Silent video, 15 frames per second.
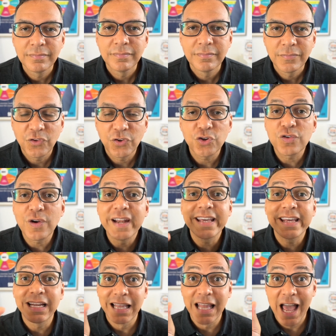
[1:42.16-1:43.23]
So you're trying to get Question
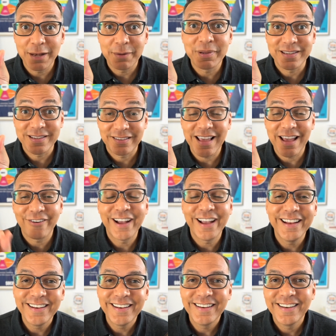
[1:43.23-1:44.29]
number three is right? doing
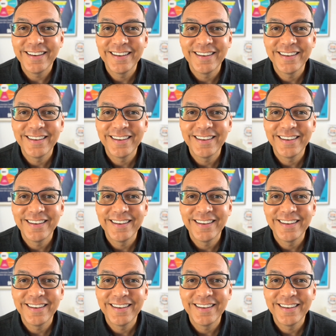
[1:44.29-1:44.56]
well.